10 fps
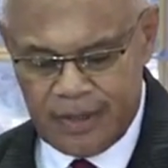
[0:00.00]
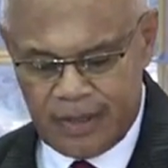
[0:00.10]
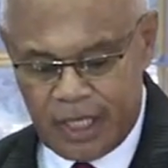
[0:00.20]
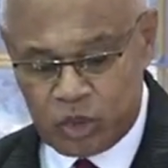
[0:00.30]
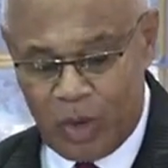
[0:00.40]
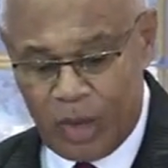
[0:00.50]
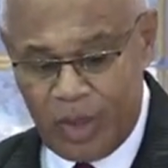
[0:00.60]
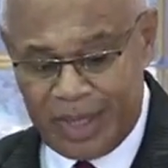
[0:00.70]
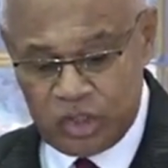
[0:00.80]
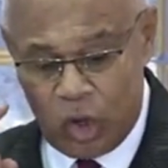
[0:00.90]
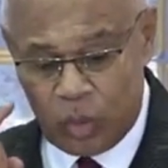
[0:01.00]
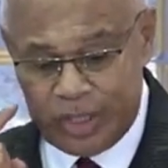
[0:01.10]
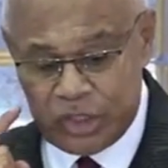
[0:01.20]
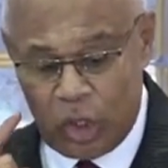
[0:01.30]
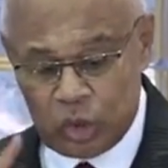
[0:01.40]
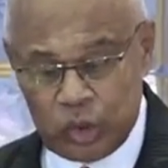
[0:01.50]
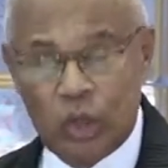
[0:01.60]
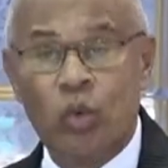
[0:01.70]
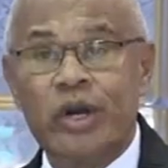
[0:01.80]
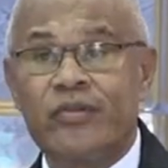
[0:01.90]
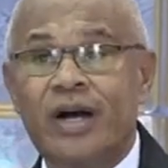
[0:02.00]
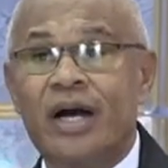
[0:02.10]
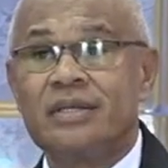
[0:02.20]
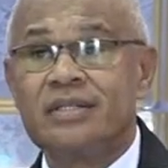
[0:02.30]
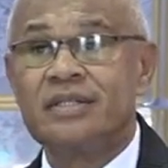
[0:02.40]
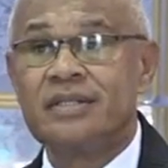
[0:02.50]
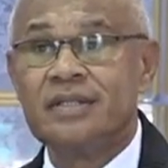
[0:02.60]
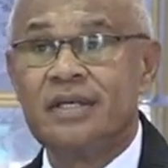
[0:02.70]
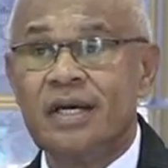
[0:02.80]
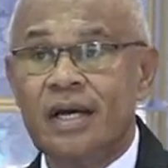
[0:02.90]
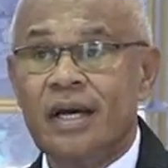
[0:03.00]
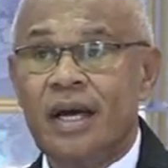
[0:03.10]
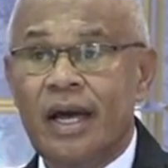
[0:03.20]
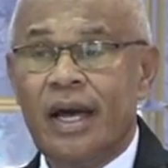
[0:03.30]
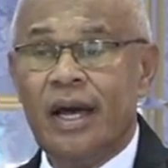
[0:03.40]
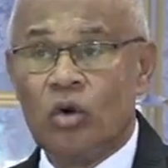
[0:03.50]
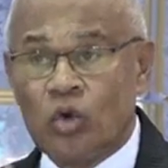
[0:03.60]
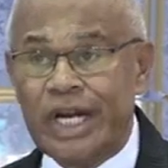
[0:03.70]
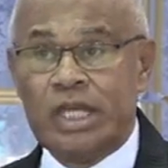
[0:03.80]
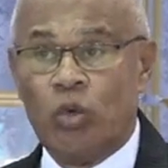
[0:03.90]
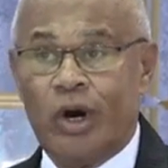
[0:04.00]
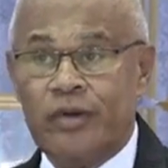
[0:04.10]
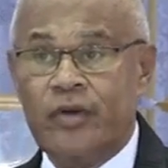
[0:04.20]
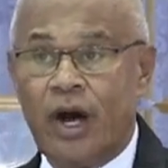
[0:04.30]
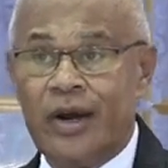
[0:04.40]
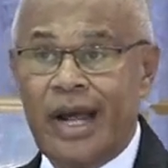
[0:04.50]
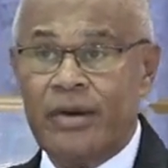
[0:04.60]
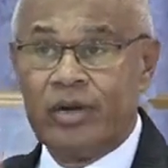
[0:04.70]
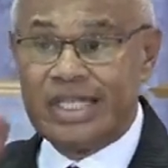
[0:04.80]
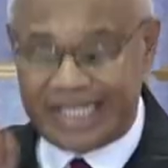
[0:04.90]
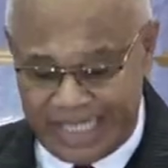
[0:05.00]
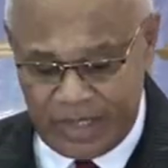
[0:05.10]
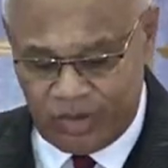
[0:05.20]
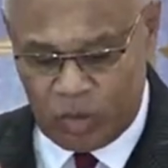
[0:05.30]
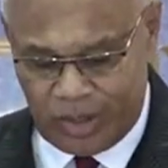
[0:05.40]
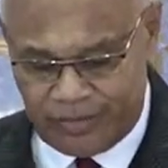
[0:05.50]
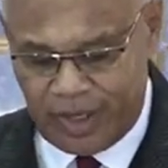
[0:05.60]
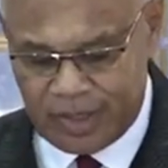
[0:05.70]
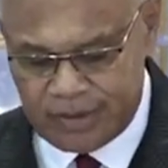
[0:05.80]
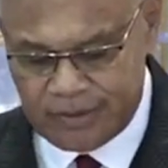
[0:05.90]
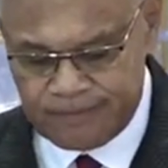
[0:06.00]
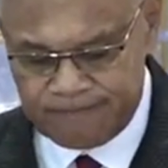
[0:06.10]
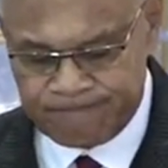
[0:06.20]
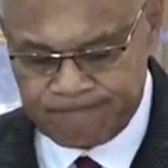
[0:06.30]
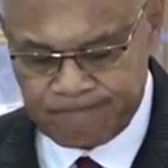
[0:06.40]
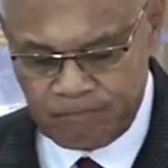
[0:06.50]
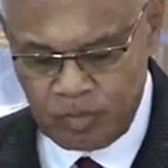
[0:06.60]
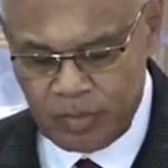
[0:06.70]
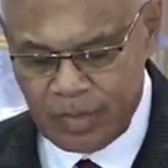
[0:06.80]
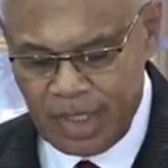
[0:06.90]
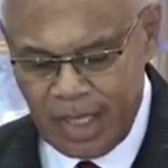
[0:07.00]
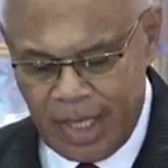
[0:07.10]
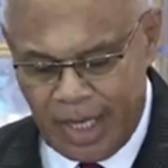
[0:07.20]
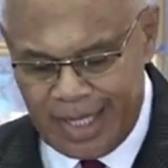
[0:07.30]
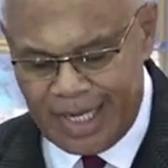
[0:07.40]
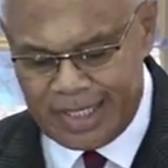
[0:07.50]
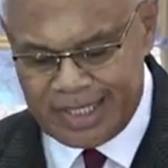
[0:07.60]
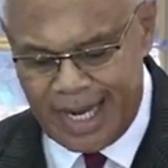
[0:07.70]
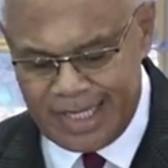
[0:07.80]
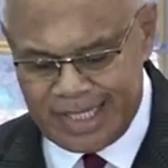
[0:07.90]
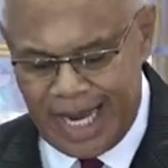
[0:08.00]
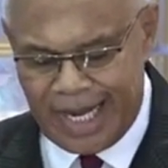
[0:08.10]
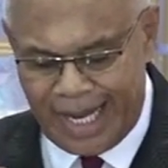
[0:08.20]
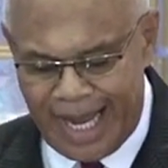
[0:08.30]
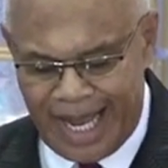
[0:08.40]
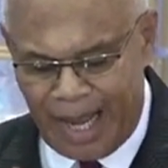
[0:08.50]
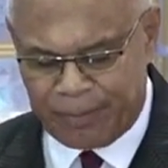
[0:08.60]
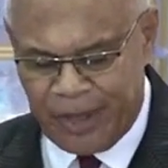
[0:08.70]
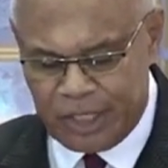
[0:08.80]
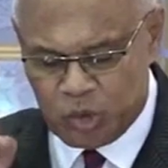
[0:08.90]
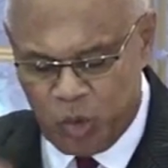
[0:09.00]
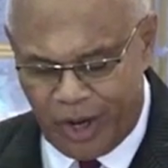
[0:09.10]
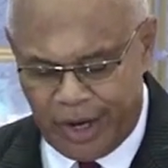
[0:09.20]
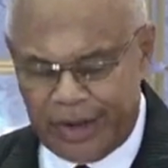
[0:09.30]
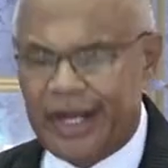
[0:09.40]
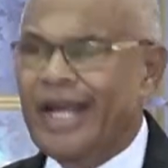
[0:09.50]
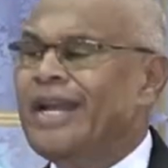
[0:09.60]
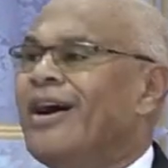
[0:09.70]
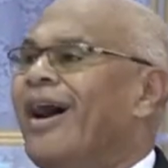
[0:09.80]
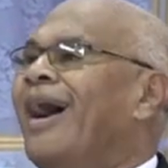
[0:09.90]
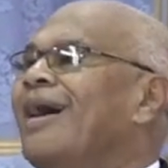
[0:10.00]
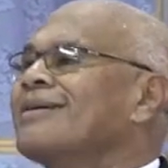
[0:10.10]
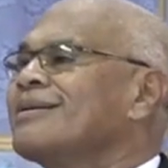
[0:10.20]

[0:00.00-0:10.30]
That's why we must always go to the word of God. Read the word of God and receive the word of God. And then it says, and lay up his word in your heart.